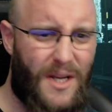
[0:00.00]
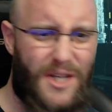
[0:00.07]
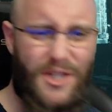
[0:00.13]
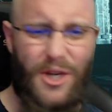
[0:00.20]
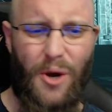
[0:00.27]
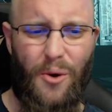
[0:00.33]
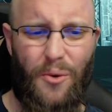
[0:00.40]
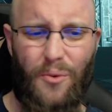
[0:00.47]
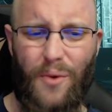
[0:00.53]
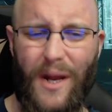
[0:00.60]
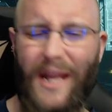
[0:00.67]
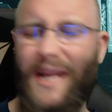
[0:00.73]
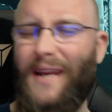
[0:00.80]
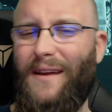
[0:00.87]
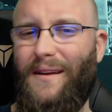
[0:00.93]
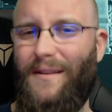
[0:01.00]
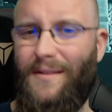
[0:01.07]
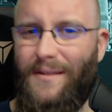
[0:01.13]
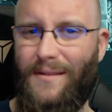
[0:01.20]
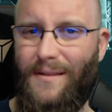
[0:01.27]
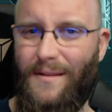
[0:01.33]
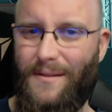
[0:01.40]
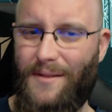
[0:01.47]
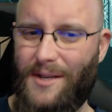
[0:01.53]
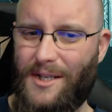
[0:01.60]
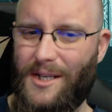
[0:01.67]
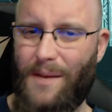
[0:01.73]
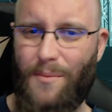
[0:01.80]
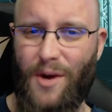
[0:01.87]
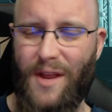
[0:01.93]
So really, the
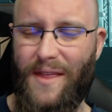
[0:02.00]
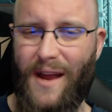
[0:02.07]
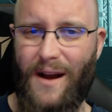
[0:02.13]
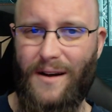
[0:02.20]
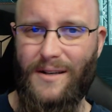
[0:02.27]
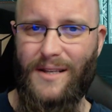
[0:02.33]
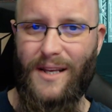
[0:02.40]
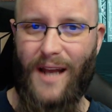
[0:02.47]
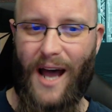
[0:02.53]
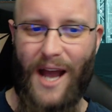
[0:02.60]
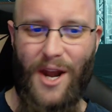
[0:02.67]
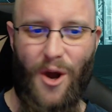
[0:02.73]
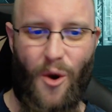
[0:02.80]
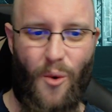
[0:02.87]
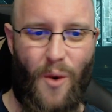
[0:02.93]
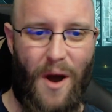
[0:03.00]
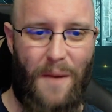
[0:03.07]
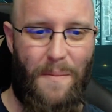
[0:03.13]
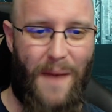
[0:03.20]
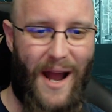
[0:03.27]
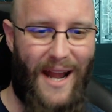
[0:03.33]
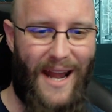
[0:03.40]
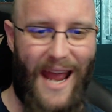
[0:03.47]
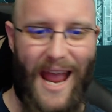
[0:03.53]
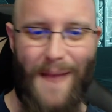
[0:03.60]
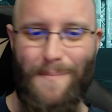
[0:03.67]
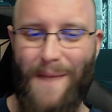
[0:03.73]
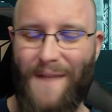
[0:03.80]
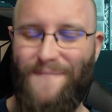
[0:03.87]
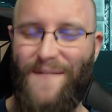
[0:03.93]
summary there is that I don't want my
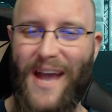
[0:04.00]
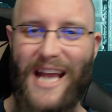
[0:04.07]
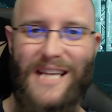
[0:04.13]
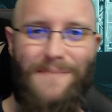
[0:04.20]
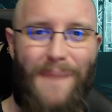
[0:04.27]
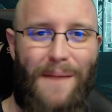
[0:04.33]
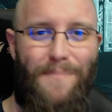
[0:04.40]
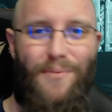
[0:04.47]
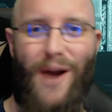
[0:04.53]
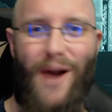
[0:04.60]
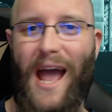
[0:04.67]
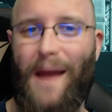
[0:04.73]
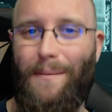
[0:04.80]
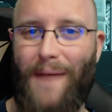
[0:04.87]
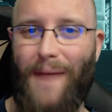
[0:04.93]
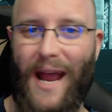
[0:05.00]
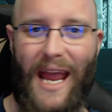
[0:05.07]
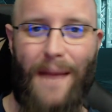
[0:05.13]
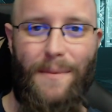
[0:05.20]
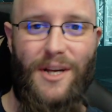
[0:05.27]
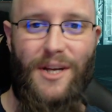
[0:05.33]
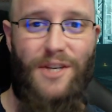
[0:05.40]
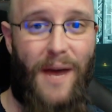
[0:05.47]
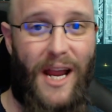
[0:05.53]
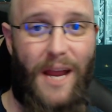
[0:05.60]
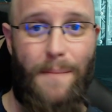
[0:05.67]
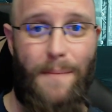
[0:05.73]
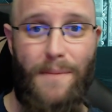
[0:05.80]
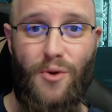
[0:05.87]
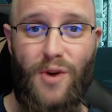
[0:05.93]
name, my face, my brand, my image, my
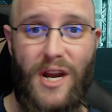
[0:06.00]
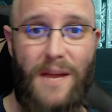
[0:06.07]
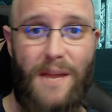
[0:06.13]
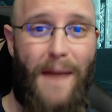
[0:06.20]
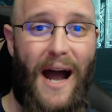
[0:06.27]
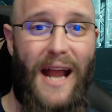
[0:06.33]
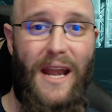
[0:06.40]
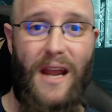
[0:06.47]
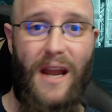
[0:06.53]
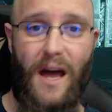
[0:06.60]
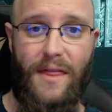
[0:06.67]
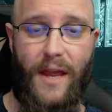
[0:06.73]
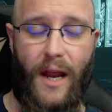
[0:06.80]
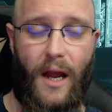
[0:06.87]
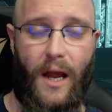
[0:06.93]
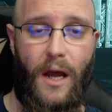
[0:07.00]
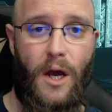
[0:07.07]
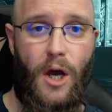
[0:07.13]
community, my nothing